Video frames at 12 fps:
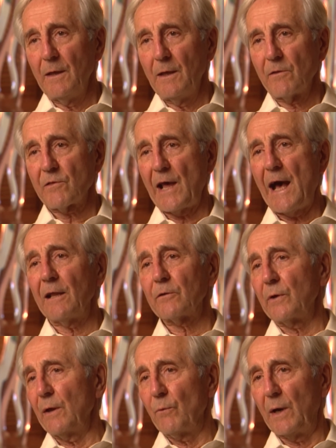
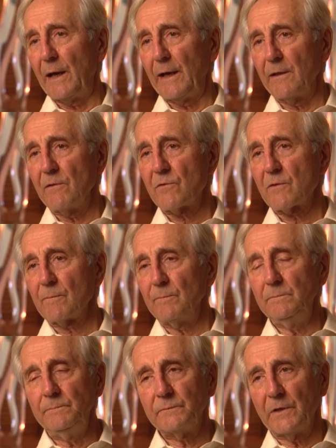salary-wise,
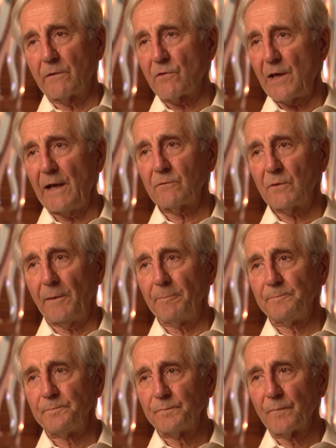etc.
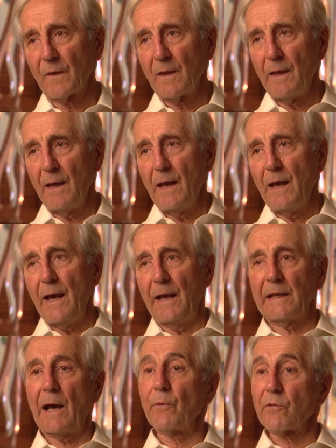
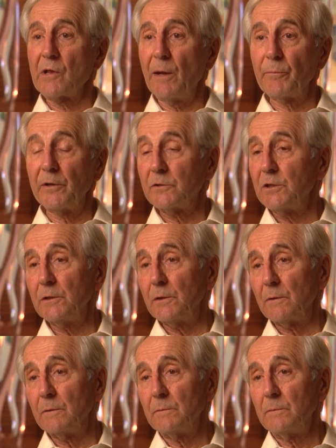And that was number
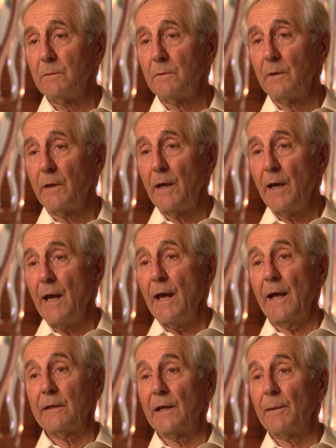2.
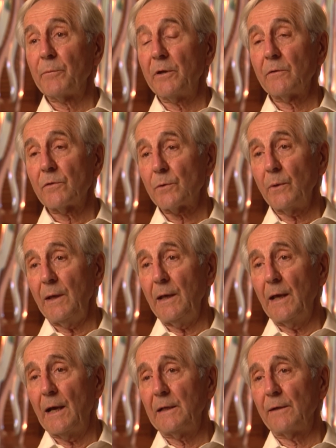And number
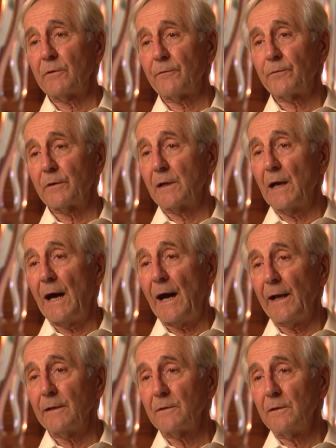3, I never
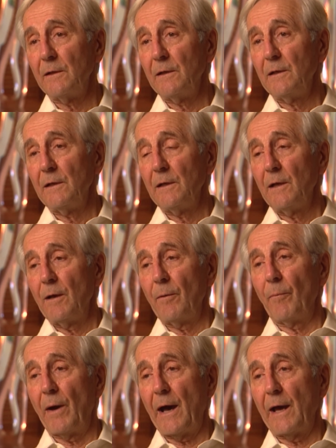forgot
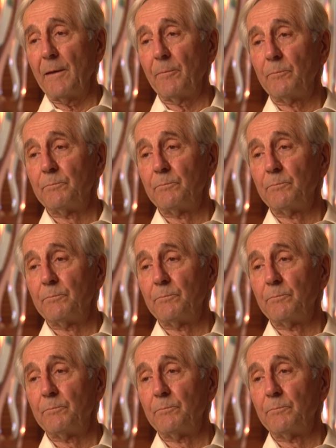my